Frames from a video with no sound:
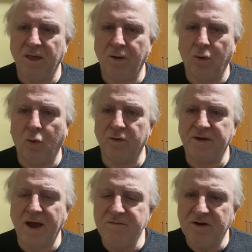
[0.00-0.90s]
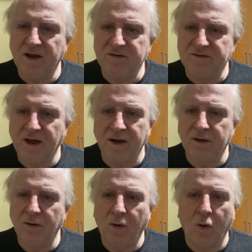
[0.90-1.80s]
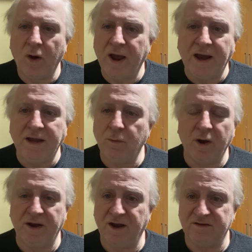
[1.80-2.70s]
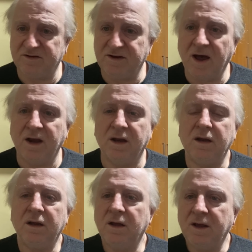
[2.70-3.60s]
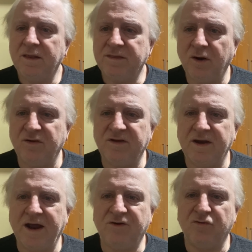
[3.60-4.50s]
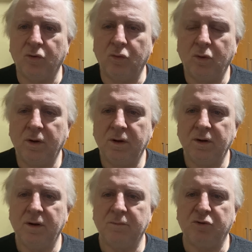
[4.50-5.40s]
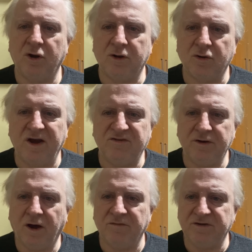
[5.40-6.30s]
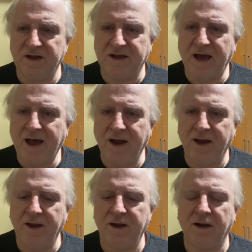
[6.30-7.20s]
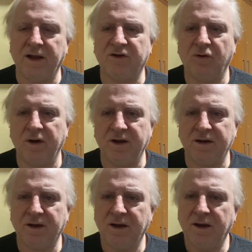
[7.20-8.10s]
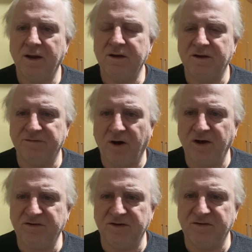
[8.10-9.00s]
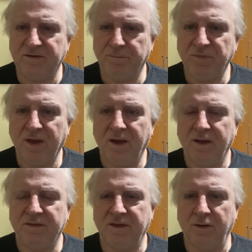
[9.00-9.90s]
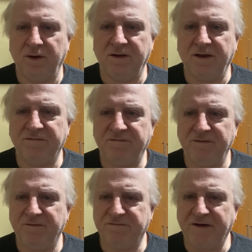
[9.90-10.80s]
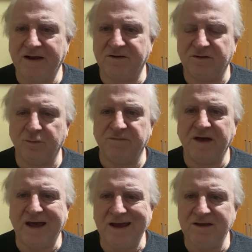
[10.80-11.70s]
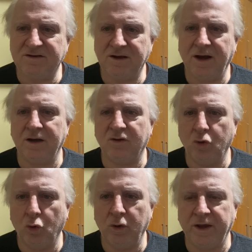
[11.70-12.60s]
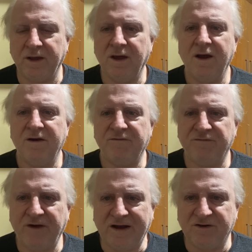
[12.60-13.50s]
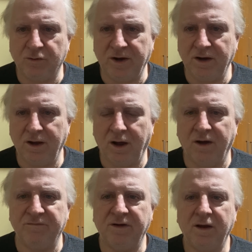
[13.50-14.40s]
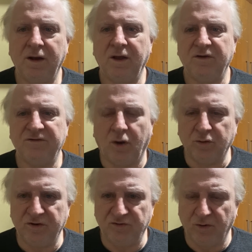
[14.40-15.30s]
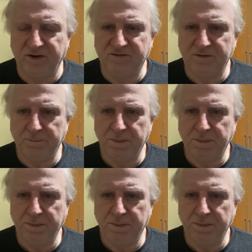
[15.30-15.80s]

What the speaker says: or David has done, or anyone has done. There is a natural progression of decay in electronic devices. There are factors with heat and cooling, fracturing of solder joints,